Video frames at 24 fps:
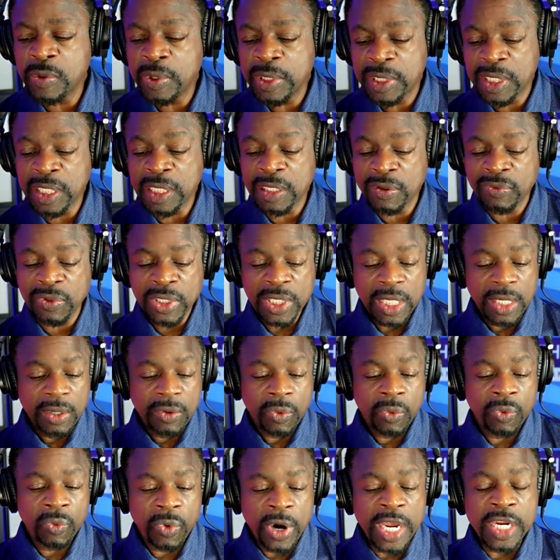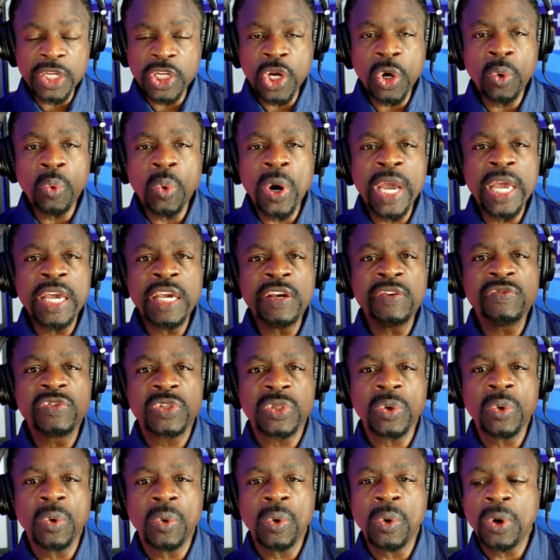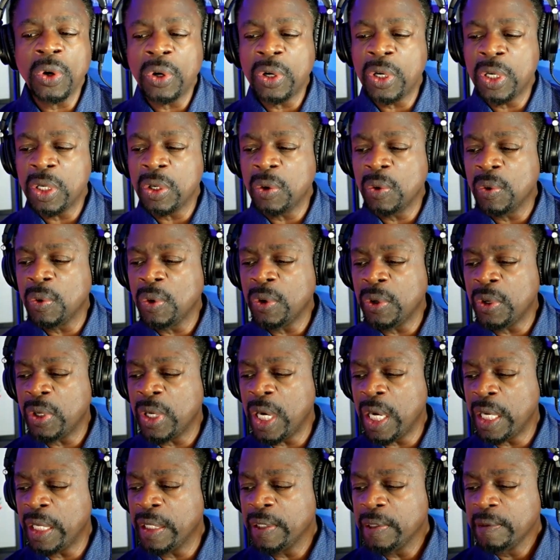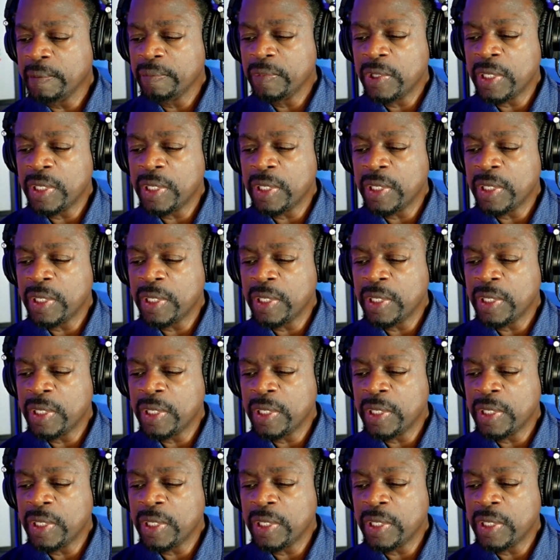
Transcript: we think of radio waves or